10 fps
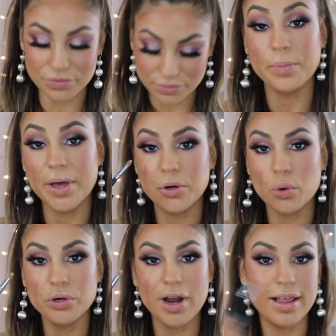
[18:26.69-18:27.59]
For my inner
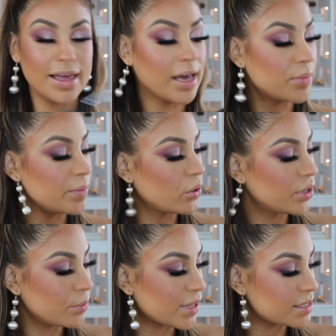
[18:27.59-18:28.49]
corner highlight, I'm going to be
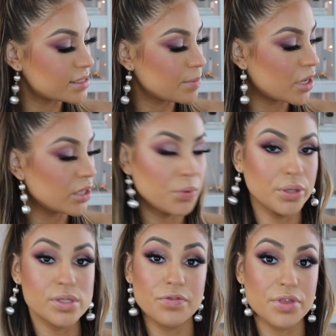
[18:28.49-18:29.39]
going in with that same color we
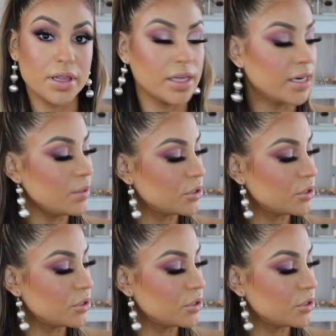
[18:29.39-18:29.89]
used for the lid,